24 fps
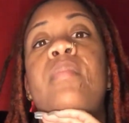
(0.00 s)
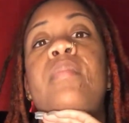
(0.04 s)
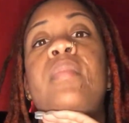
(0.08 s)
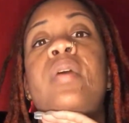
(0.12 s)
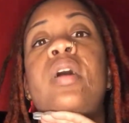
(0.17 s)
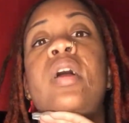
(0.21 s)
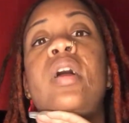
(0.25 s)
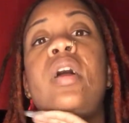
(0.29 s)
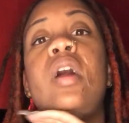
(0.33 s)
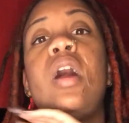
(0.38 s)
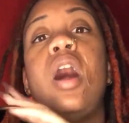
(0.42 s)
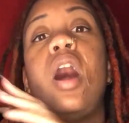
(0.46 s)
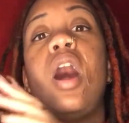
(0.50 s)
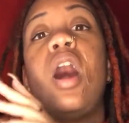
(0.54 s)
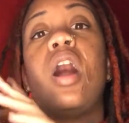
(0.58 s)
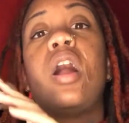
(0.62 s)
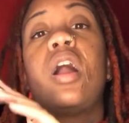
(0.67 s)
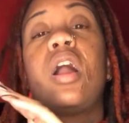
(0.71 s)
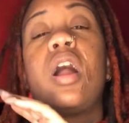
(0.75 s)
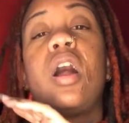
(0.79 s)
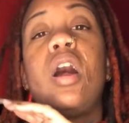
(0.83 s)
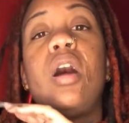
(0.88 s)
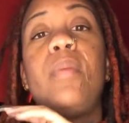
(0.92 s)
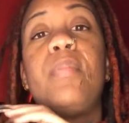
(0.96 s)
a
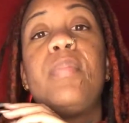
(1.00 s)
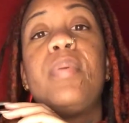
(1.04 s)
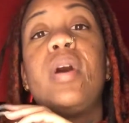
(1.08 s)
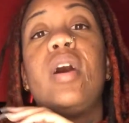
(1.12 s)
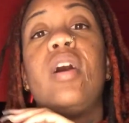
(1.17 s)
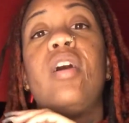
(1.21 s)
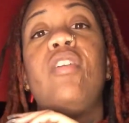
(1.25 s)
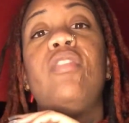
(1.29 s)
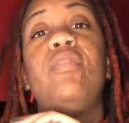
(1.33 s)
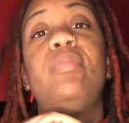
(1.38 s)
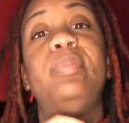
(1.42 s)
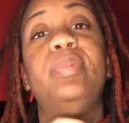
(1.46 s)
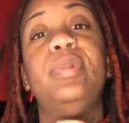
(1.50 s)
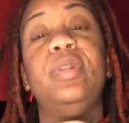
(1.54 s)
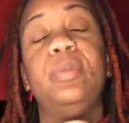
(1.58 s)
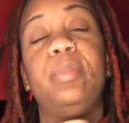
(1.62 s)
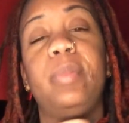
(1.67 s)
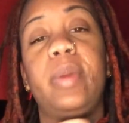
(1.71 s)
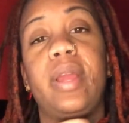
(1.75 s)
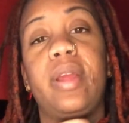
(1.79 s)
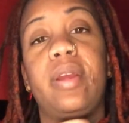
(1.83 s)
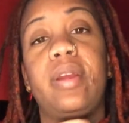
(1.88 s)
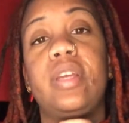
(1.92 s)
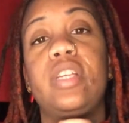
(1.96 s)
cup of blueberries,
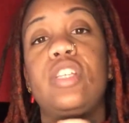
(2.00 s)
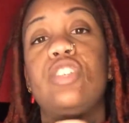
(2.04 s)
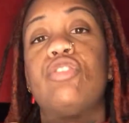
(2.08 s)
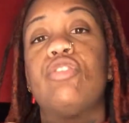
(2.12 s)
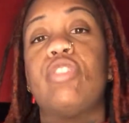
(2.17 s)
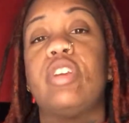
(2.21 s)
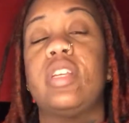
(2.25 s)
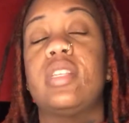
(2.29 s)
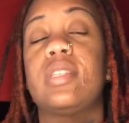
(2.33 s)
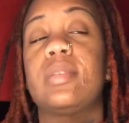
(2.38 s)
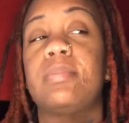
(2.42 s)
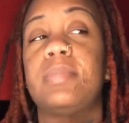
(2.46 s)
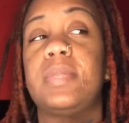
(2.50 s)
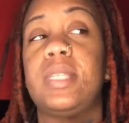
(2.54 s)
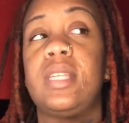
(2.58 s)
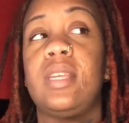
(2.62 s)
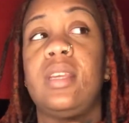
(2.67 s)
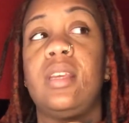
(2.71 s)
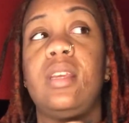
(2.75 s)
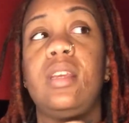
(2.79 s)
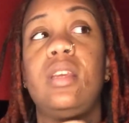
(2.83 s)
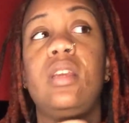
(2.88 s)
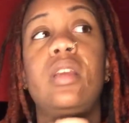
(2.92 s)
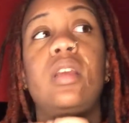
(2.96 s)
drink some tea
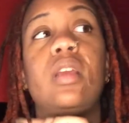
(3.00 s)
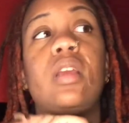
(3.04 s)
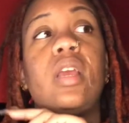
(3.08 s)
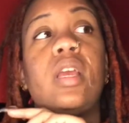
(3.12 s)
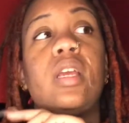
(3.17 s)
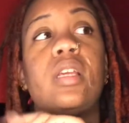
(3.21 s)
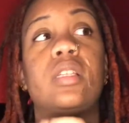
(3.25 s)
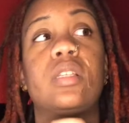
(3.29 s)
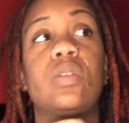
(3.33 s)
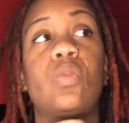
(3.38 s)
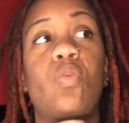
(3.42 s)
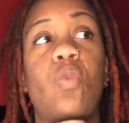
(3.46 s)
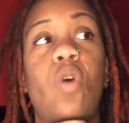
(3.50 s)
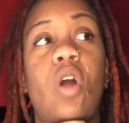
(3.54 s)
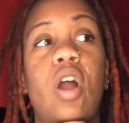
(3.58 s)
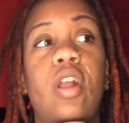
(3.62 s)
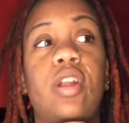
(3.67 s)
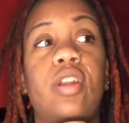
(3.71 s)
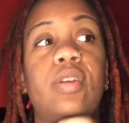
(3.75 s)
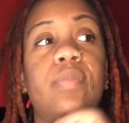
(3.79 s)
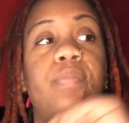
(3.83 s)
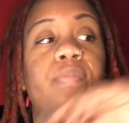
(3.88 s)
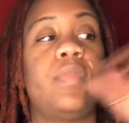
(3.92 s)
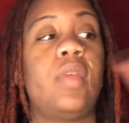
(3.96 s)
and some water.
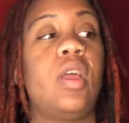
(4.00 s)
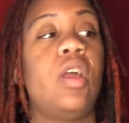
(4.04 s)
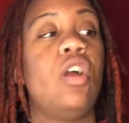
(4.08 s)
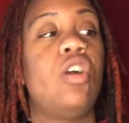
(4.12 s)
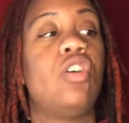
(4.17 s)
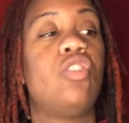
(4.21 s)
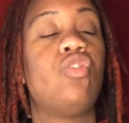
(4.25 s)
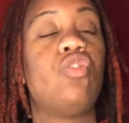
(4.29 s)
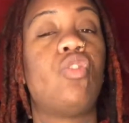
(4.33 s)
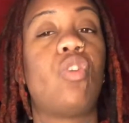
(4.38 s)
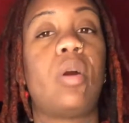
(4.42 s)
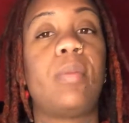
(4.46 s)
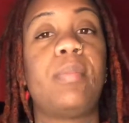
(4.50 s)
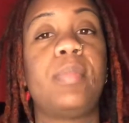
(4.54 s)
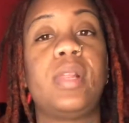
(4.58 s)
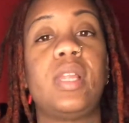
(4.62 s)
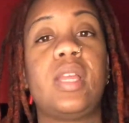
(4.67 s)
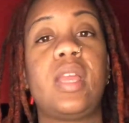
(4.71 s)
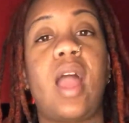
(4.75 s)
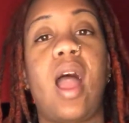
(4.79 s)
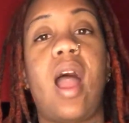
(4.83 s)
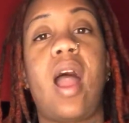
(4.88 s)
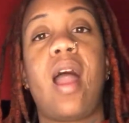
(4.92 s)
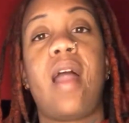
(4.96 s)
Normally I
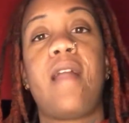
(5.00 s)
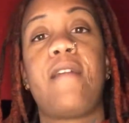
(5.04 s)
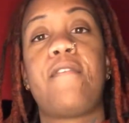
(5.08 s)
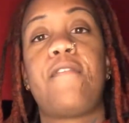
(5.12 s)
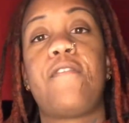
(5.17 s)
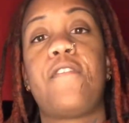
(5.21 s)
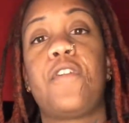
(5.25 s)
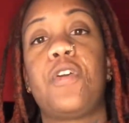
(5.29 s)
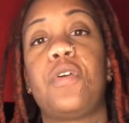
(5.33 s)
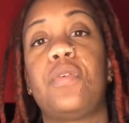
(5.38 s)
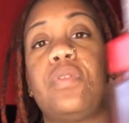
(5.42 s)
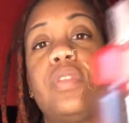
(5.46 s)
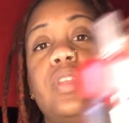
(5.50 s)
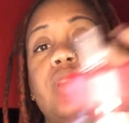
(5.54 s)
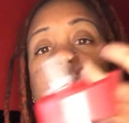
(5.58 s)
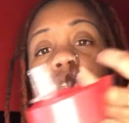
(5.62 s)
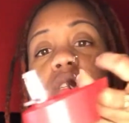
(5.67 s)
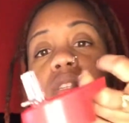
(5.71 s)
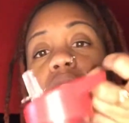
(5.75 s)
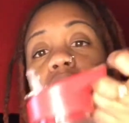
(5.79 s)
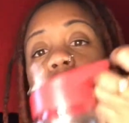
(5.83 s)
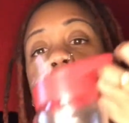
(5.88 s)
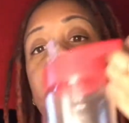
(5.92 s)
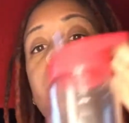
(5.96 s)
fill this up.
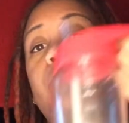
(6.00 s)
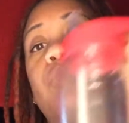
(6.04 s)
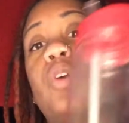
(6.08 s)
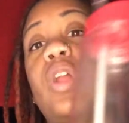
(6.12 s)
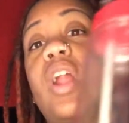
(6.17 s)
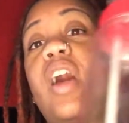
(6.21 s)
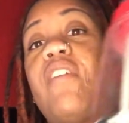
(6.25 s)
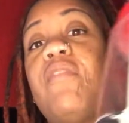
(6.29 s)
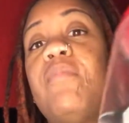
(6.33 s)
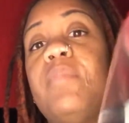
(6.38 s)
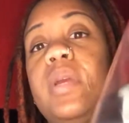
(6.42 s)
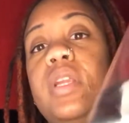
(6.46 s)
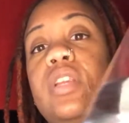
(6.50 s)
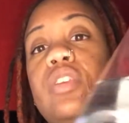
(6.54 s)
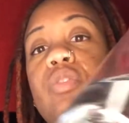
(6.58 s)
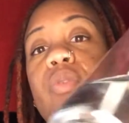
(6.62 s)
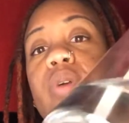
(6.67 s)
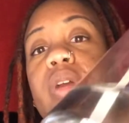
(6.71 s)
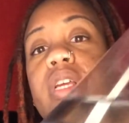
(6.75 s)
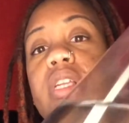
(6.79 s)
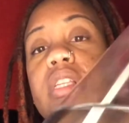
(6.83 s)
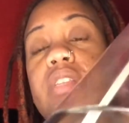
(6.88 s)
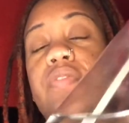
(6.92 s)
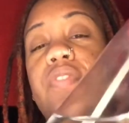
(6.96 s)
What I've been doing is
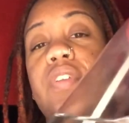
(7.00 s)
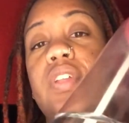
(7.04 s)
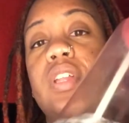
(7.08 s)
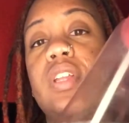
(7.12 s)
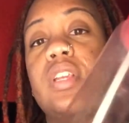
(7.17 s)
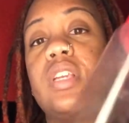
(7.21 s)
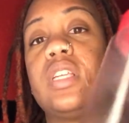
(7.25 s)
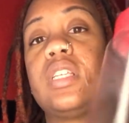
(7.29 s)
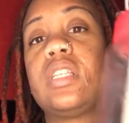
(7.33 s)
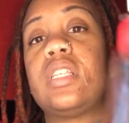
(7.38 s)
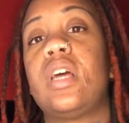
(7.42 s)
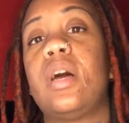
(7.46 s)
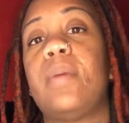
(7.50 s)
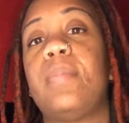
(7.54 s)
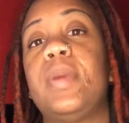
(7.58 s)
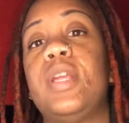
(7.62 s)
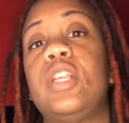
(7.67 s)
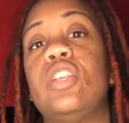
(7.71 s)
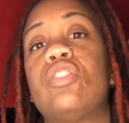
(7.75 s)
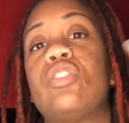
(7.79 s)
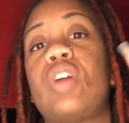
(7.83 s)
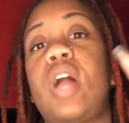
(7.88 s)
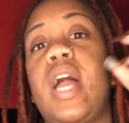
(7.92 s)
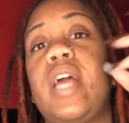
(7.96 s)
filling this up and trying
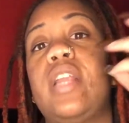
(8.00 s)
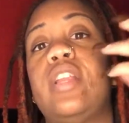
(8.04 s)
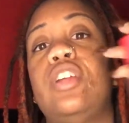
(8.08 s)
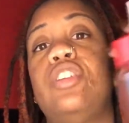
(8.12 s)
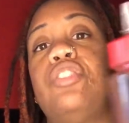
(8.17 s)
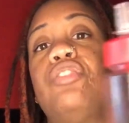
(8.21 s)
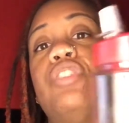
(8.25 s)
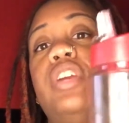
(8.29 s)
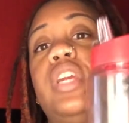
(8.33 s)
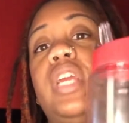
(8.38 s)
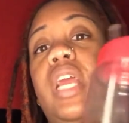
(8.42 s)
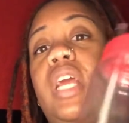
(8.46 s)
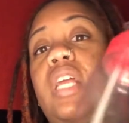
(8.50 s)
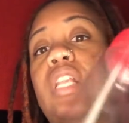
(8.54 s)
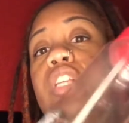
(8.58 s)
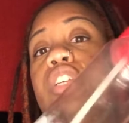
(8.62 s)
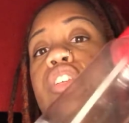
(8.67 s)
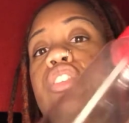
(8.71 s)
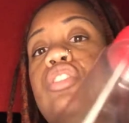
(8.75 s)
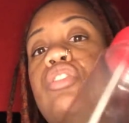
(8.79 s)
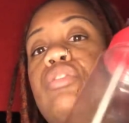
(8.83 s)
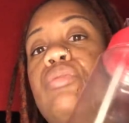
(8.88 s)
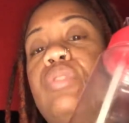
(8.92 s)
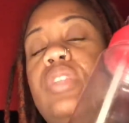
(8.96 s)
to drink at least 2 of
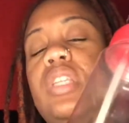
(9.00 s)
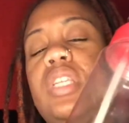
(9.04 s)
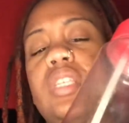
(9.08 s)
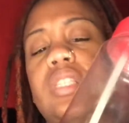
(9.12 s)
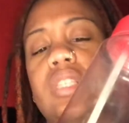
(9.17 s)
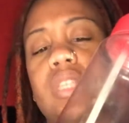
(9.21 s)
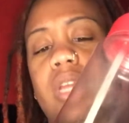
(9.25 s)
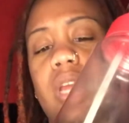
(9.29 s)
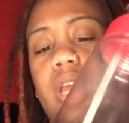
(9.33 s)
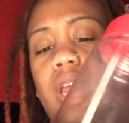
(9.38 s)
these a day.